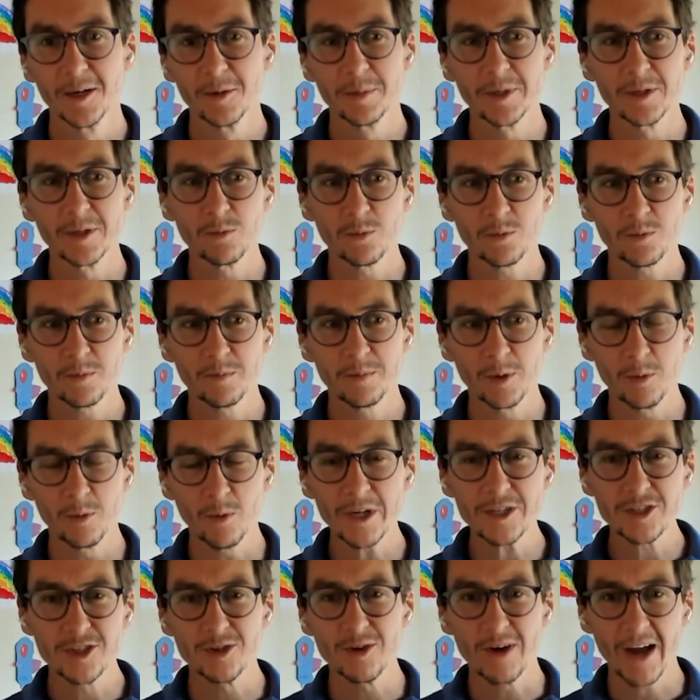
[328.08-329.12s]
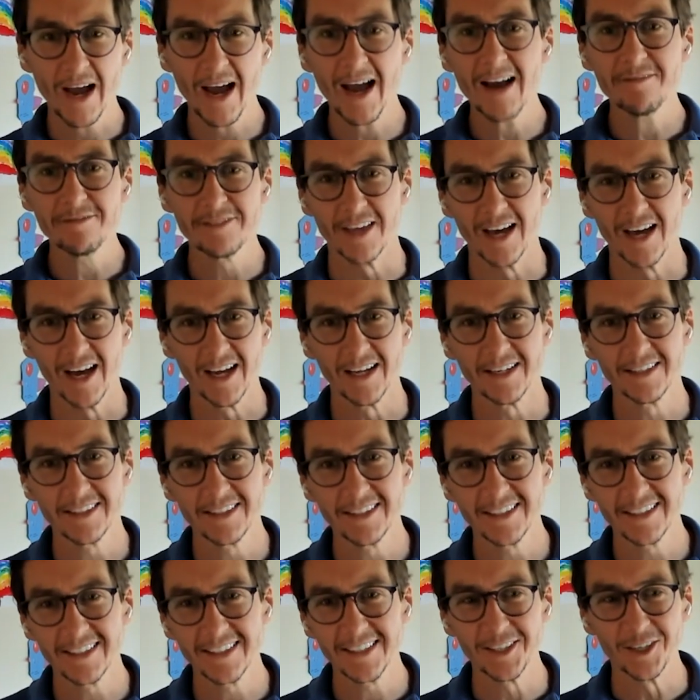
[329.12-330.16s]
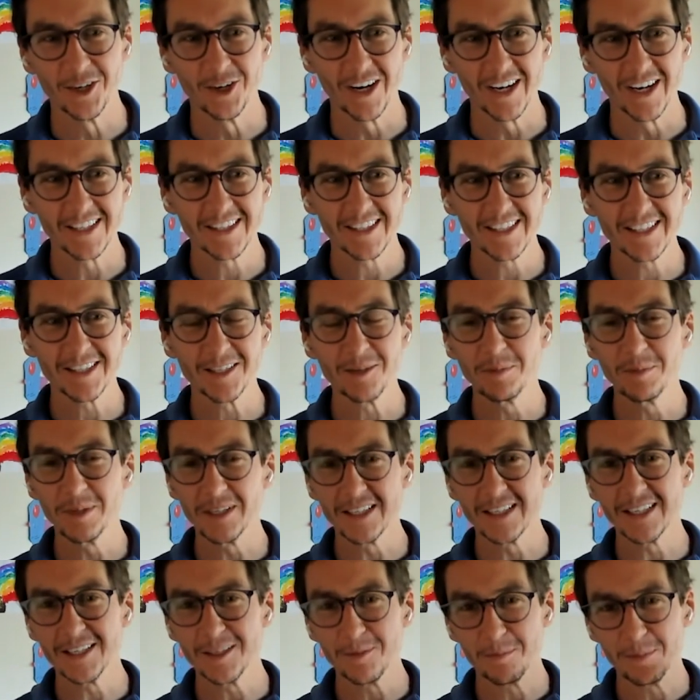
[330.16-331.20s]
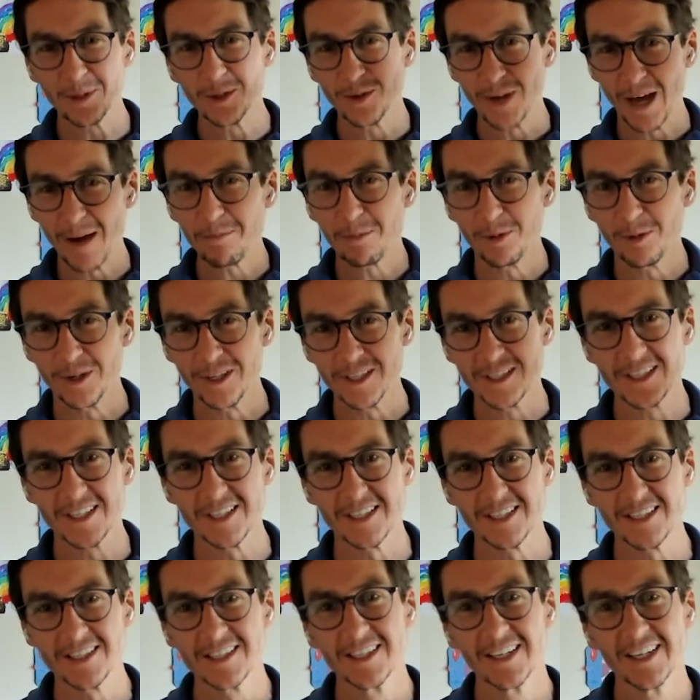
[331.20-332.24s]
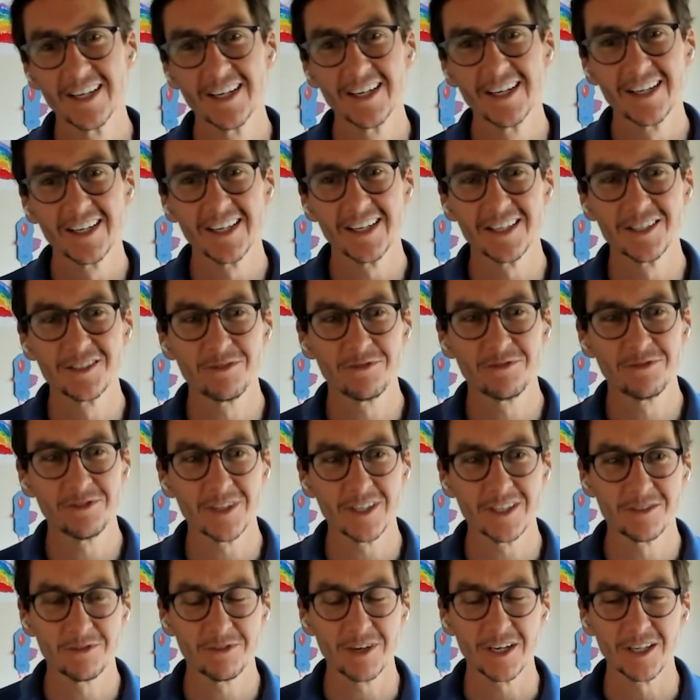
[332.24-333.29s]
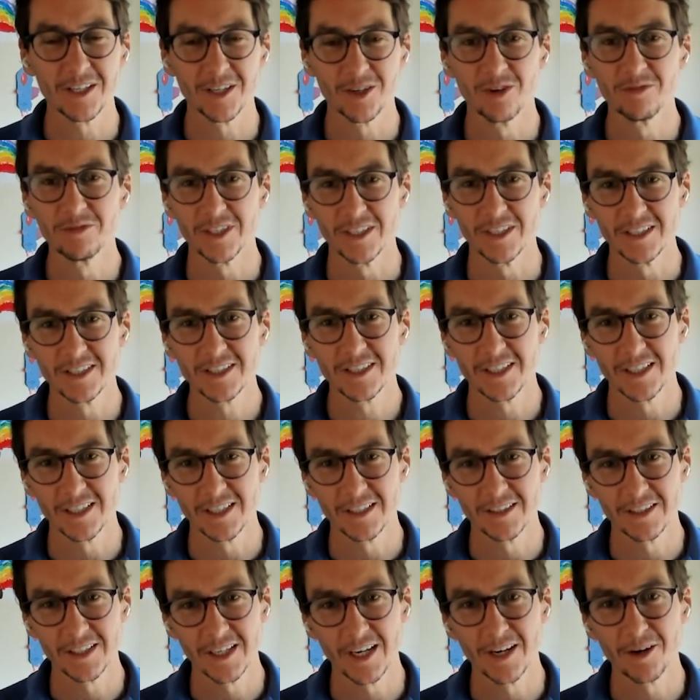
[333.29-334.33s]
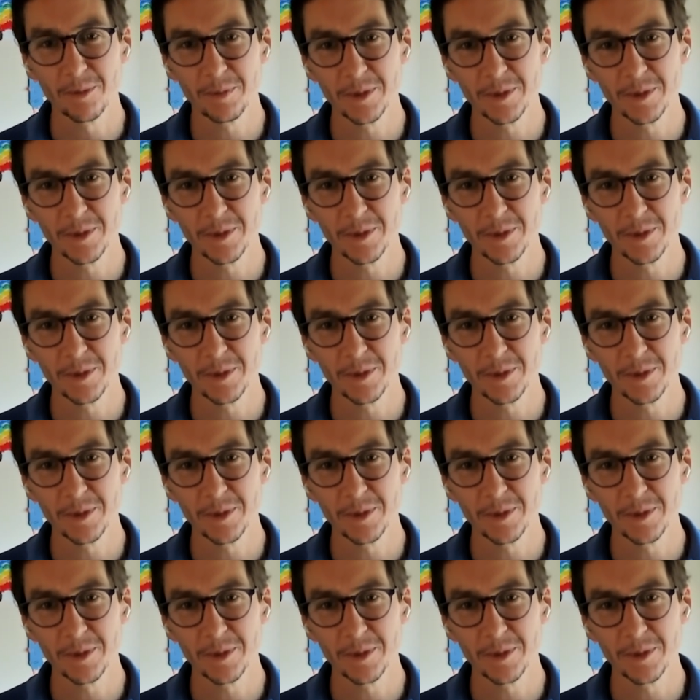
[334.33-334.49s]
But once you have that, you know, I think the ability to build upwards is fairly obvious in our